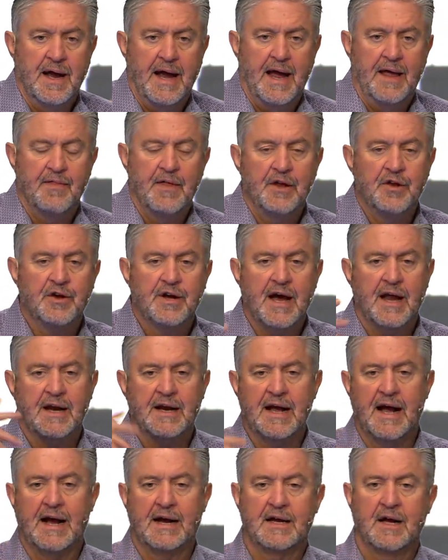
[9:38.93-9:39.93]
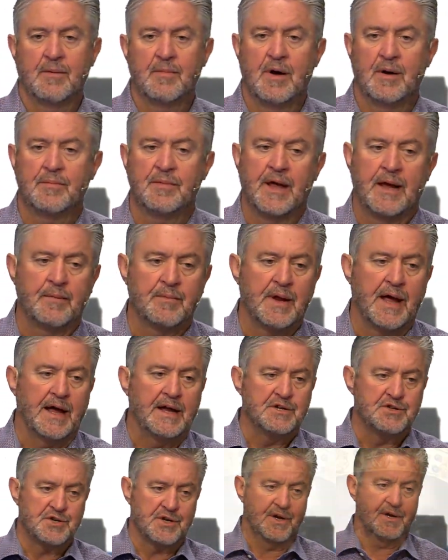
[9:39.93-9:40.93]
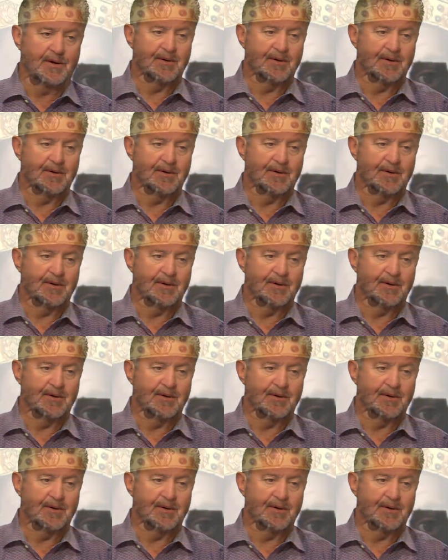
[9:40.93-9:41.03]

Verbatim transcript: And then you got a guy come up named Asa.